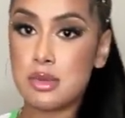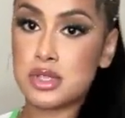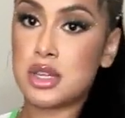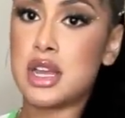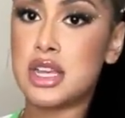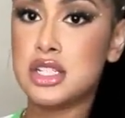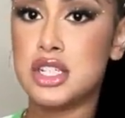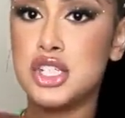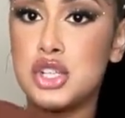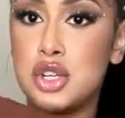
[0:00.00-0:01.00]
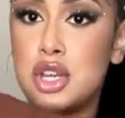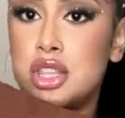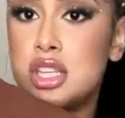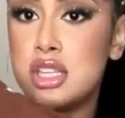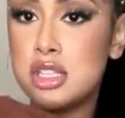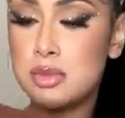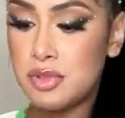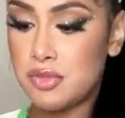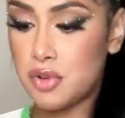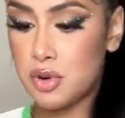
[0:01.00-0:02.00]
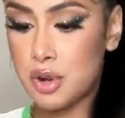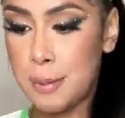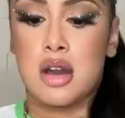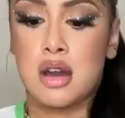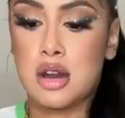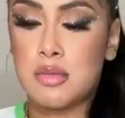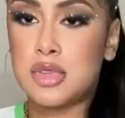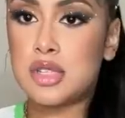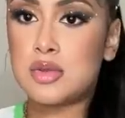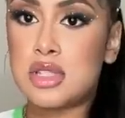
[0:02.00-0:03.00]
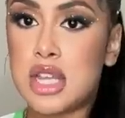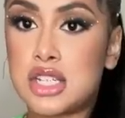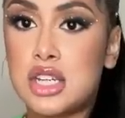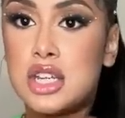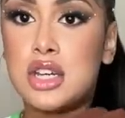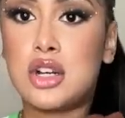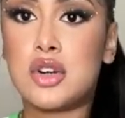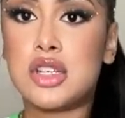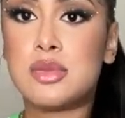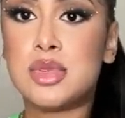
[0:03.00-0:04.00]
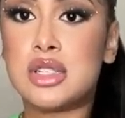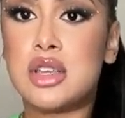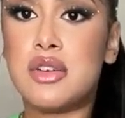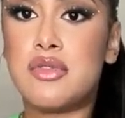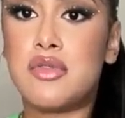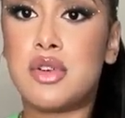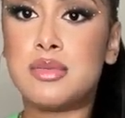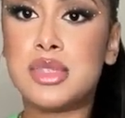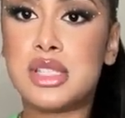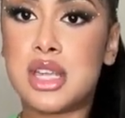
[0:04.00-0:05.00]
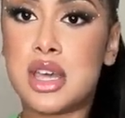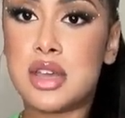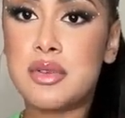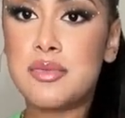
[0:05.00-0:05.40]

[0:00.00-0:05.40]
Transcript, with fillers: I was gonna actually show y'all these before. This was actually a Christmas gift from Zay.